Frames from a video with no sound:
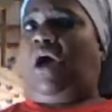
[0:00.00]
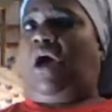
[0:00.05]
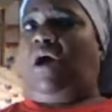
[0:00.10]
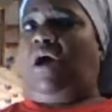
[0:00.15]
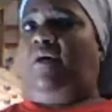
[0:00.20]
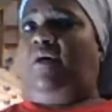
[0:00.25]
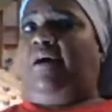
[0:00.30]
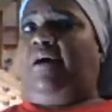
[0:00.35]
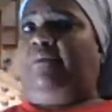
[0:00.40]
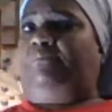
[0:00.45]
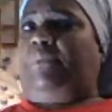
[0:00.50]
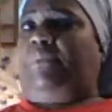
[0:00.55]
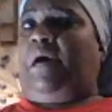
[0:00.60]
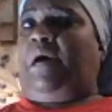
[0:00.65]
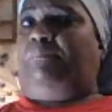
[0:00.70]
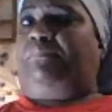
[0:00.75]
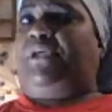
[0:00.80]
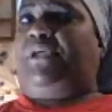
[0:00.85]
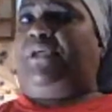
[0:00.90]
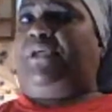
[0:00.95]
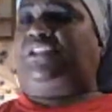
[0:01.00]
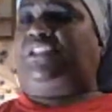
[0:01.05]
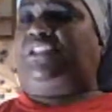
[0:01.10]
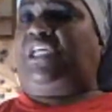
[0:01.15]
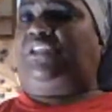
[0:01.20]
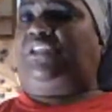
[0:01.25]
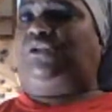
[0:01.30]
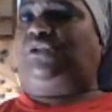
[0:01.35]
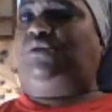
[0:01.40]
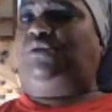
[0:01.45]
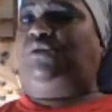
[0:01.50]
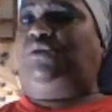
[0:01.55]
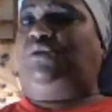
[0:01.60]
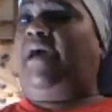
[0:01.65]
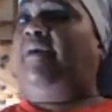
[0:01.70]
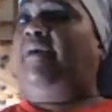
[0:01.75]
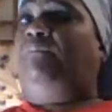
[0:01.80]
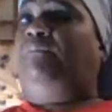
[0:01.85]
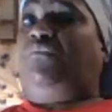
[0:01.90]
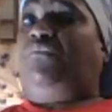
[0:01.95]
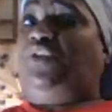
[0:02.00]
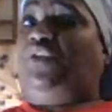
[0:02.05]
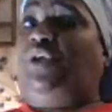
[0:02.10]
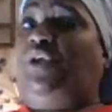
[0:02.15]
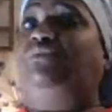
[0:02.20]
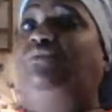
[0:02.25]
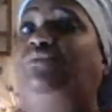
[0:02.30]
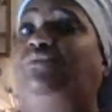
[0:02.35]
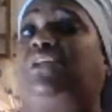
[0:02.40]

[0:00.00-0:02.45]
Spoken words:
pictures that you got? You was talking this